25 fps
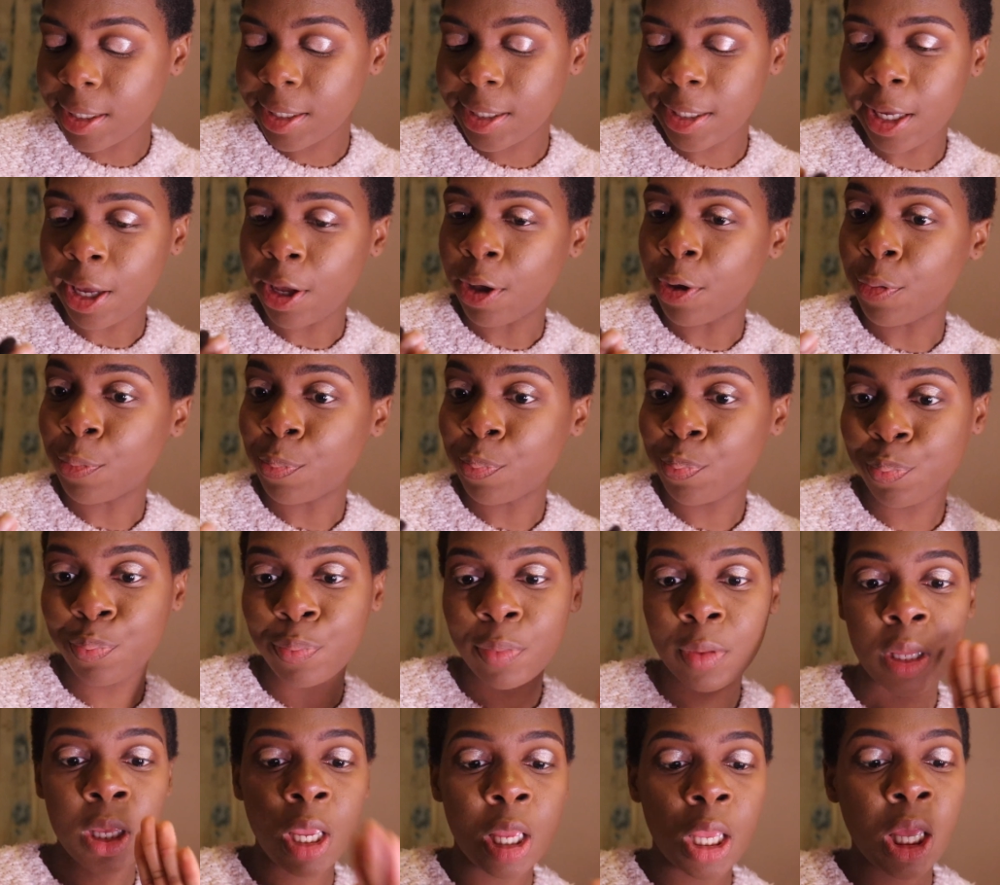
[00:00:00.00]
So
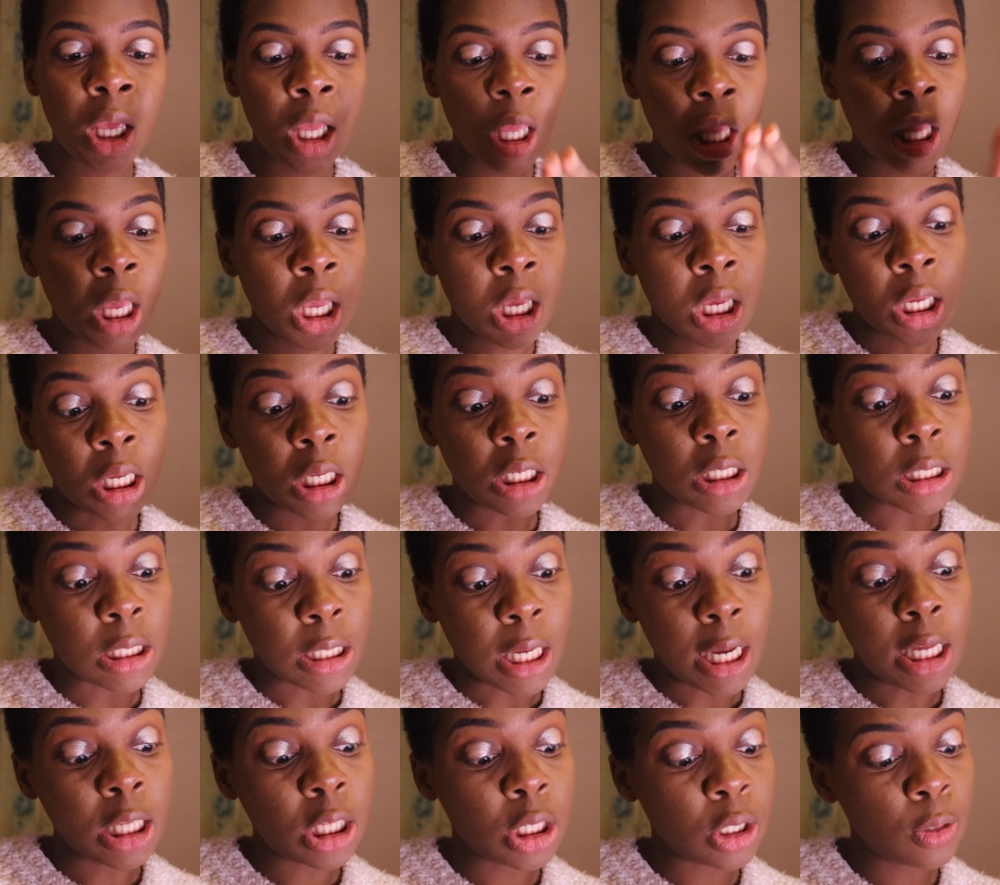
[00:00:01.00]

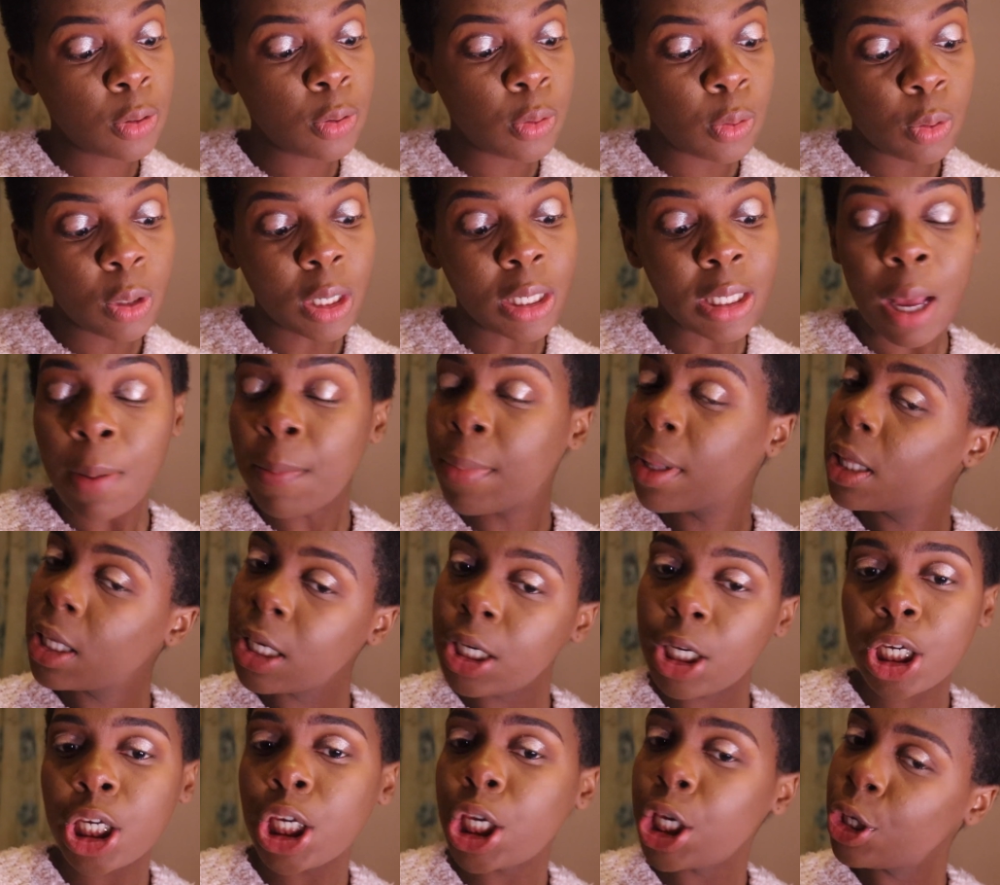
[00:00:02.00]
stay tuned because I'm gonna
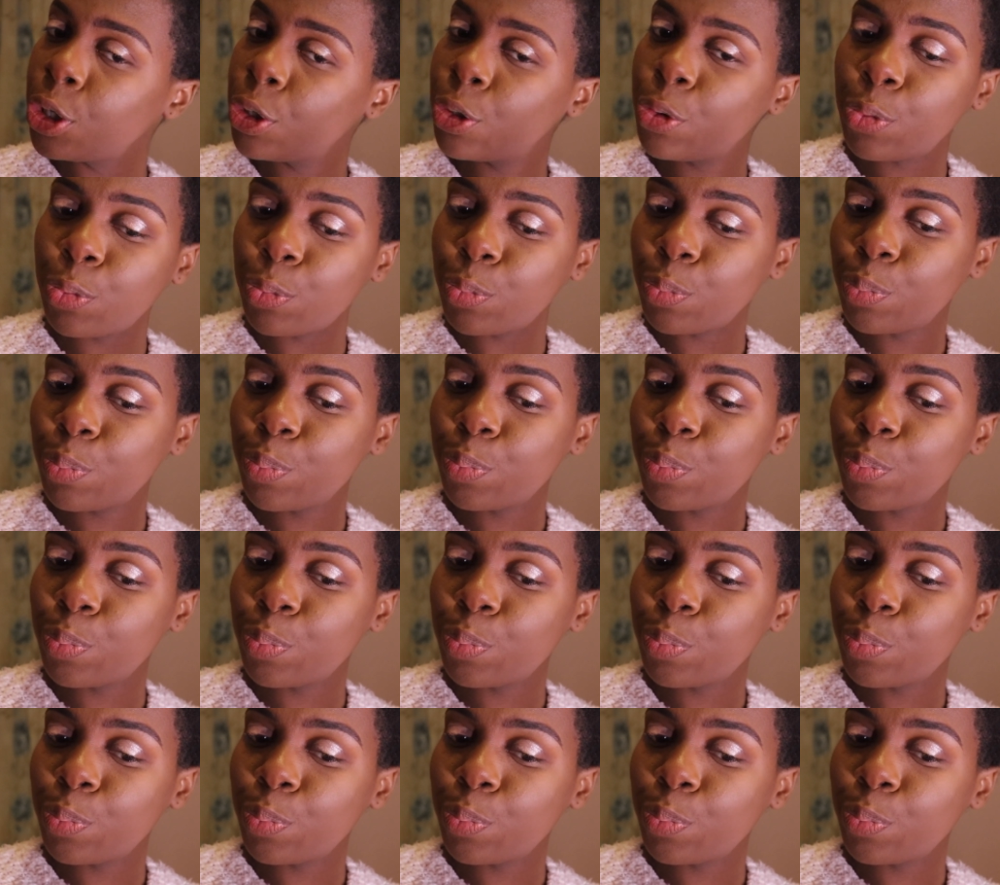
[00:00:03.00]
look cute.